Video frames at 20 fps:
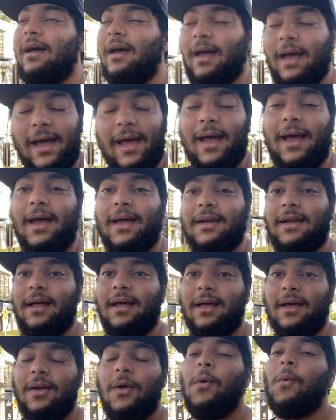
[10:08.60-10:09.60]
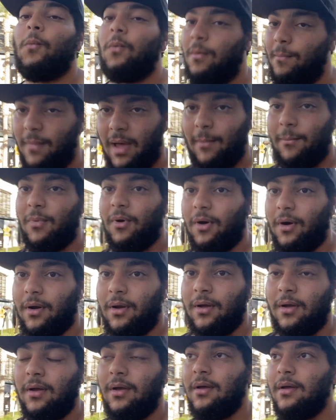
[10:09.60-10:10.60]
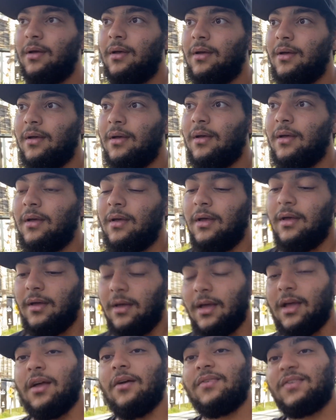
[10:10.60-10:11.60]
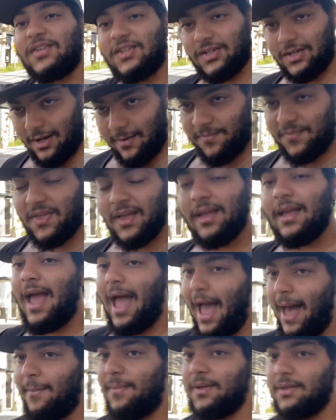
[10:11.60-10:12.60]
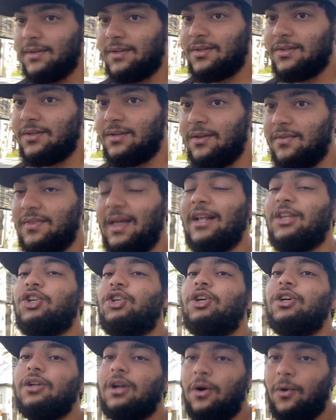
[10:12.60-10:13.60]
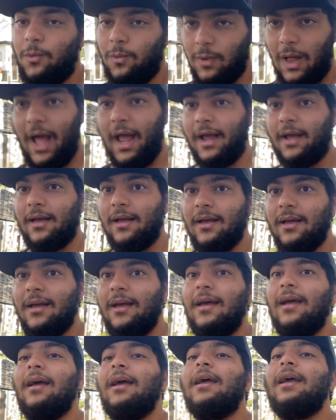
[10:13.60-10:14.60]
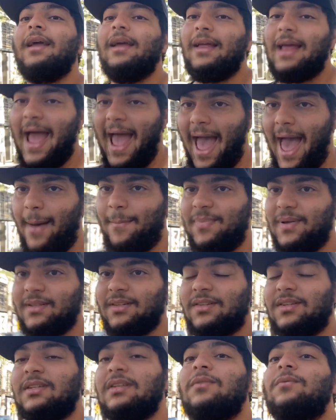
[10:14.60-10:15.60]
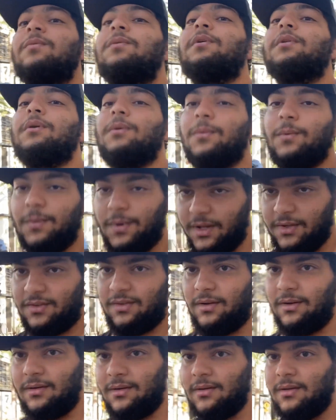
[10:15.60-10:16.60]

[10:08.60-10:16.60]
And remember, if something happens that you don't like, it happens for the reason.